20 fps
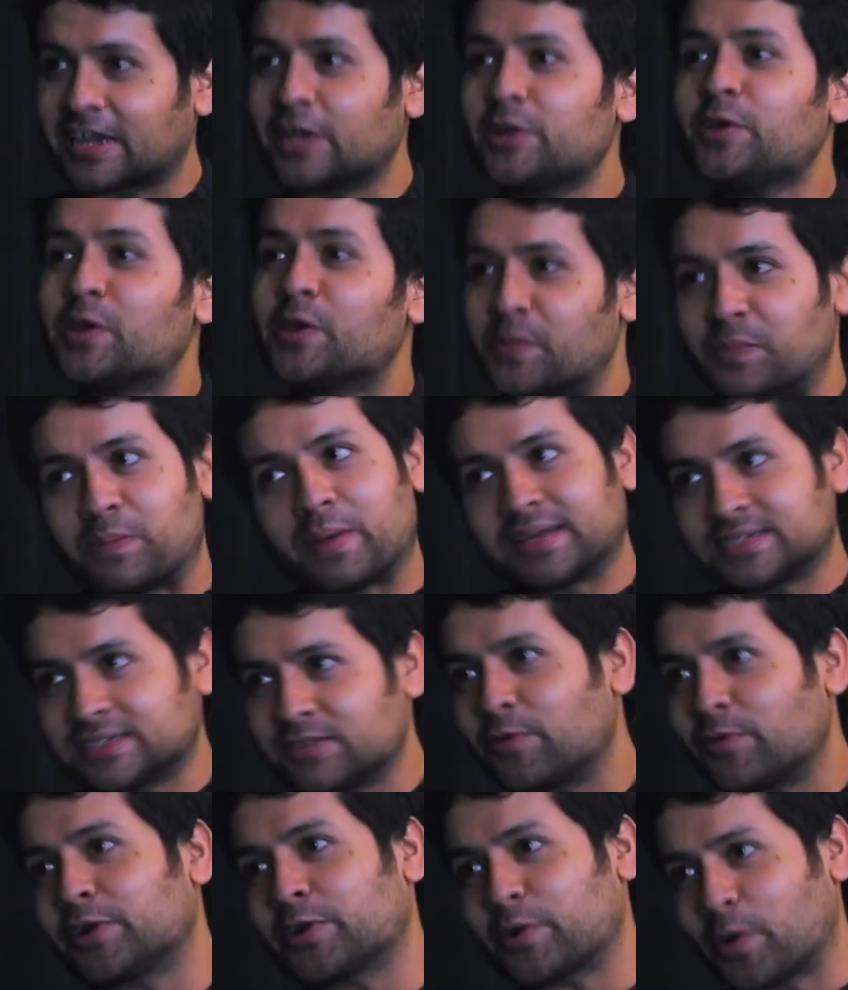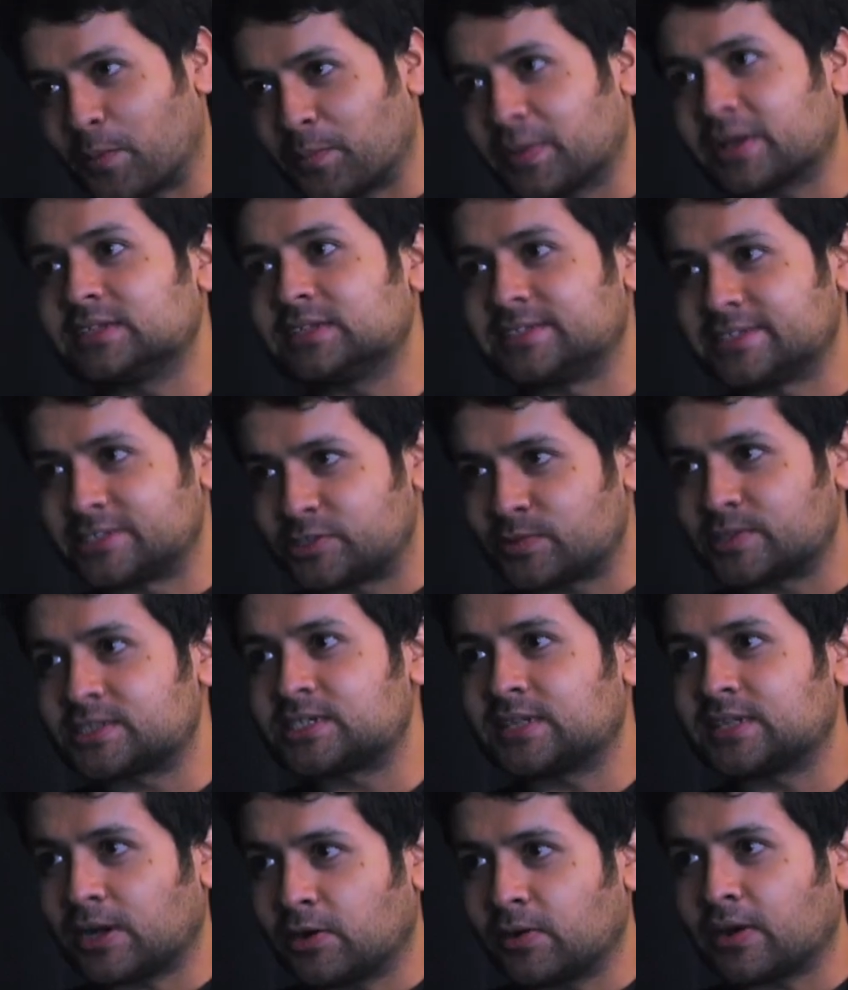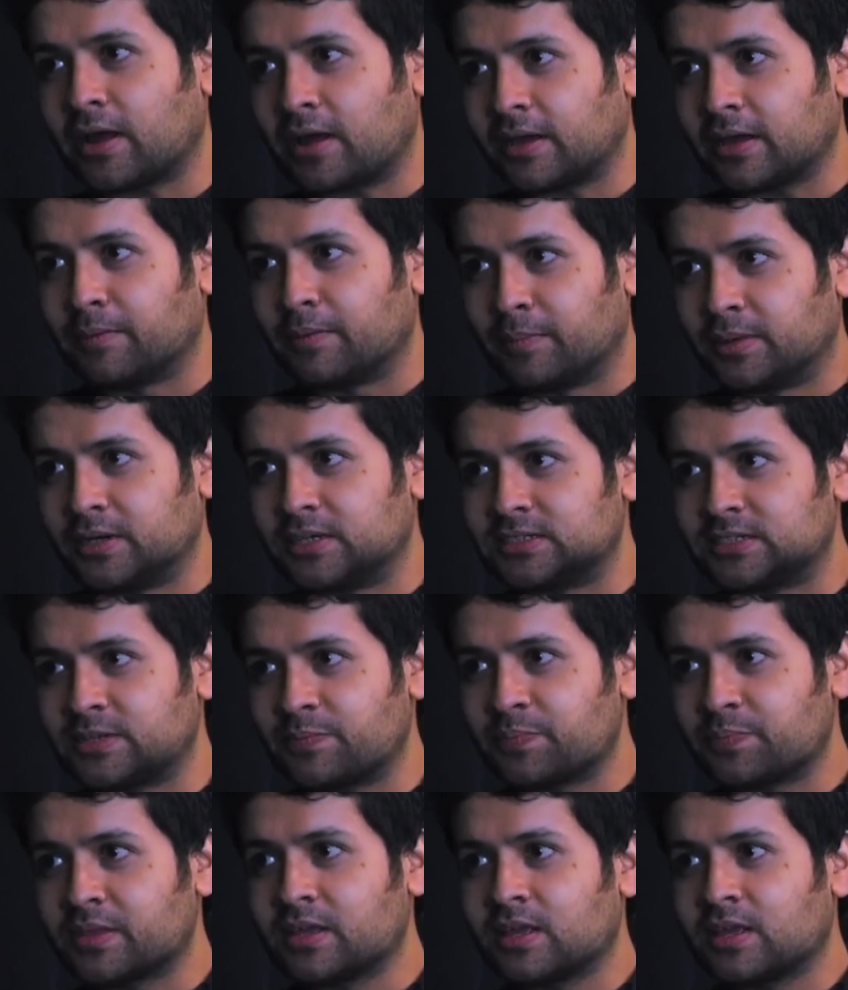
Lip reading: Can you imagine what a comical situation that would emerge?